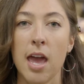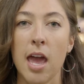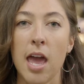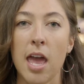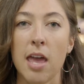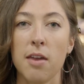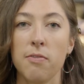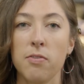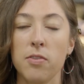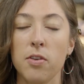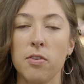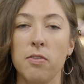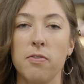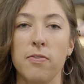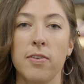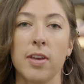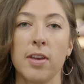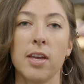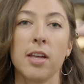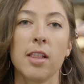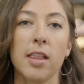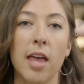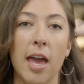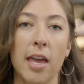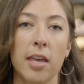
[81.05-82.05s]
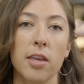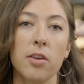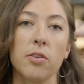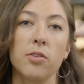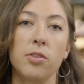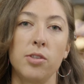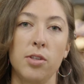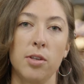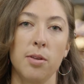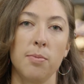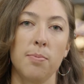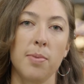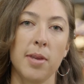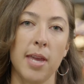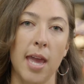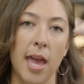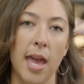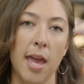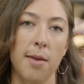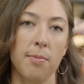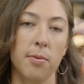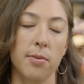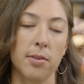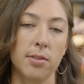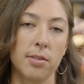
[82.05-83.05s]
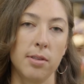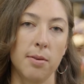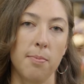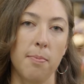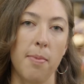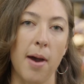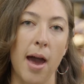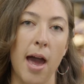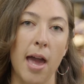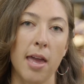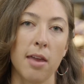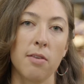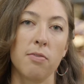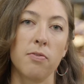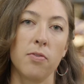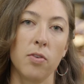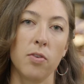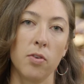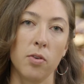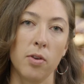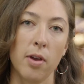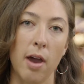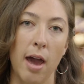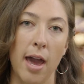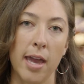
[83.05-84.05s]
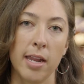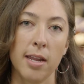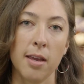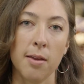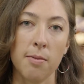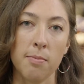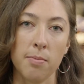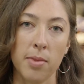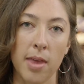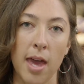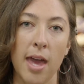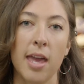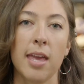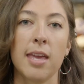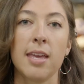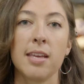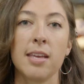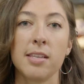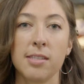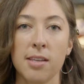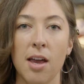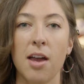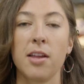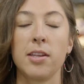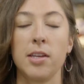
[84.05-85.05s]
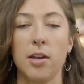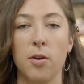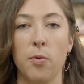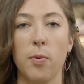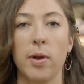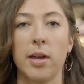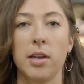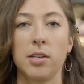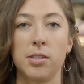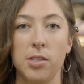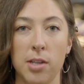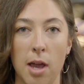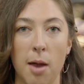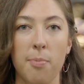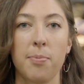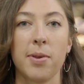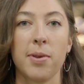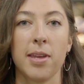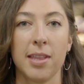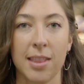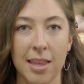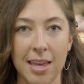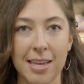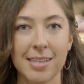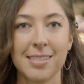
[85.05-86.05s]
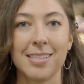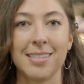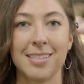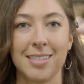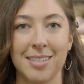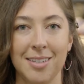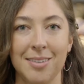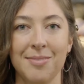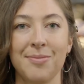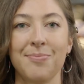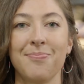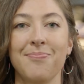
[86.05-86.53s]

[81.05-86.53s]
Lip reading: if you feel like you should be able to buy a food item that is on your WIC shopping list.